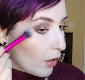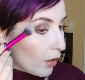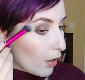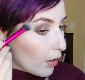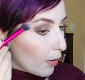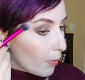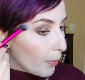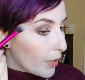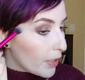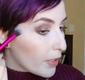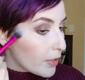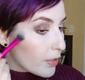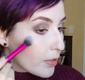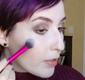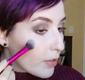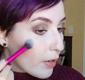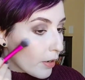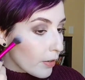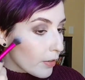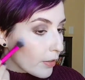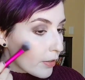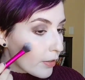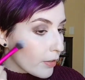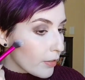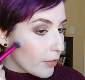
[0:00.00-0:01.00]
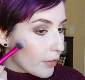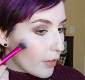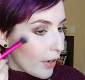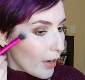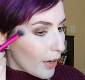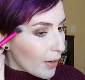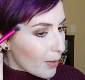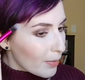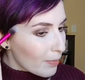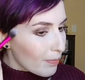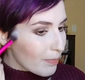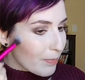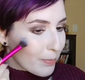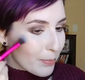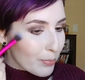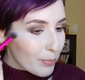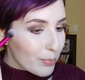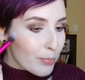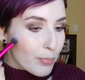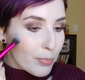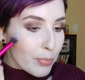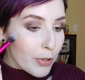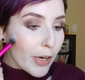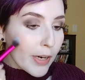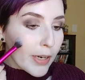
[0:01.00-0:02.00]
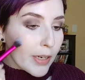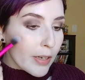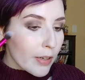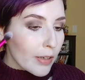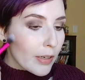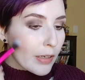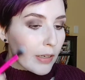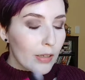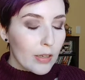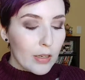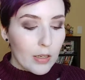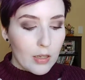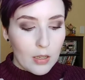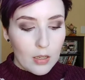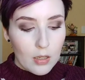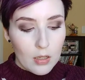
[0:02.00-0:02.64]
are a bit darker, not brighter.